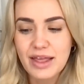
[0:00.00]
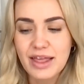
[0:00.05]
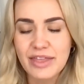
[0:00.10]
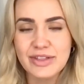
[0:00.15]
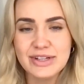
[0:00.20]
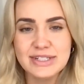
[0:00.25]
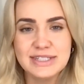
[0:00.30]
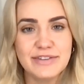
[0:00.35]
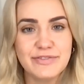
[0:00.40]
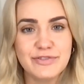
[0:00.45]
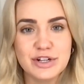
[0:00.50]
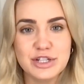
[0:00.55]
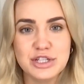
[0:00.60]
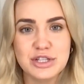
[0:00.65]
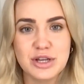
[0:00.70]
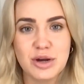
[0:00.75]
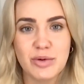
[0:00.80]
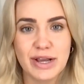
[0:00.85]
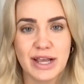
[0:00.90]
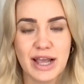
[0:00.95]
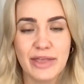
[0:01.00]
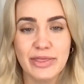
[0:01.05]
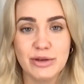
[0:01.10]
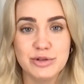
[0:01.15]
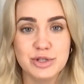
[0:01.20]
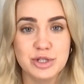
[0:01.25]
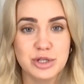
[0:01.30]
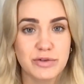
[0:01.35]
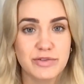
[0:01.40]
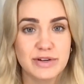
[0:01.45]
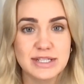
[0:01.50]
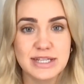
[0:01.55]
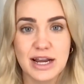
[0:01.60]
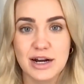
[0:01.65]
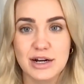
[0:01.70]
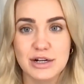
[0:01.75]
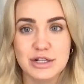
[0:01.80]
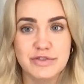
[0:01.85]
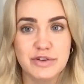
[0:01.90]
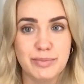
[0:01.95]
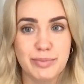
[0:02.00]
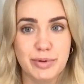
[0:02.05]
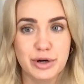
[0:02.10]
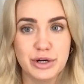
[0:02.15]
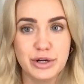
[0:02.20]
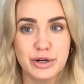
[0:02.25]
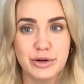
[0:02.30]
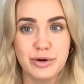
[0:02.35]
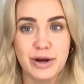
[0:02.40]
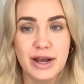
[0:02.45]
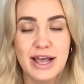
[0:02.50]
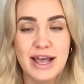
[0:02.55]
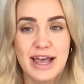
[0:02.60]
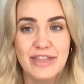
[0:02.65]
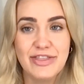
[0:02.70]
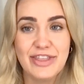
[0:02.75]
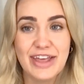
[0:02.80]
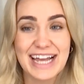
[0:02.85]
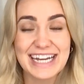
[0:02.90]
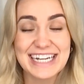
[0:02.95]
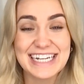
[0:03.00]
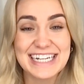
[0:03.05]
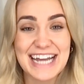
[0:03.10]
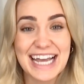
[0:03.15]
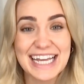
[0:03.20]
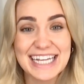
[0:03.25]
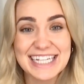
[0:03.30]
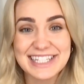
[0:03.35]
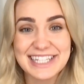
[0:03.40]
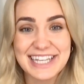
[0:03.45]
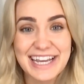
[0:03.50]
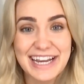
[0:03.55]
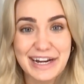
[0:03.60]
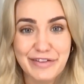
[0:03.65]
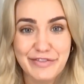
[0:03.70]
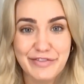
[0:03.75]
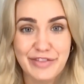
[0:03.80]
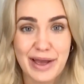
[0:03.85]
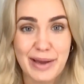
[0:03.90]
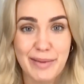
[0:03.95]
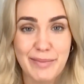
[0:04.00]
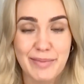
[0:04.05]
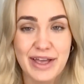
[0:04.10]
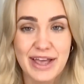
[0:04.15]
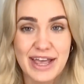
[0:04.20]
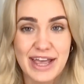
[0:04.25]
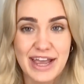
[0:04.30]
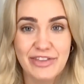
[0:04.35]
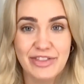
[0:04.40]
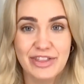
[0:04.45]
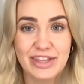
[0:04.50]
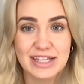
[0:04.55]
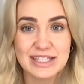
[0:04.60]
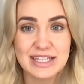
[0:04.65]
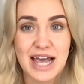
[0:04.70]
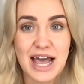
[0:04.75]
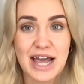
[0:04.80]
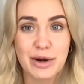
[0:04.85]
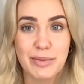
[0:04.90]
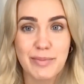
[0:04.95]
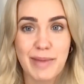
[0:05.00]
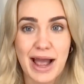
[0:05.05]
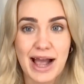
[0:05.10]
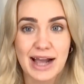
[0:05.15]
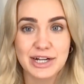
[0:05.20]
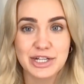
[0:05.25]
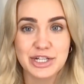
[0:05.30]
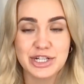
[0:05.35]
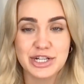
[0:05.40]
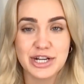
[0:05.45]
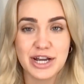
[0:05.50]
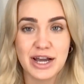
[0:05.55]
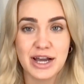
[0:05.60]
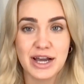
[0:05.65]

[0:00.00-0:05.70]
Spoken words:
The difference, though, again, those service errors for Purdue, they had 19 of them in the entire match.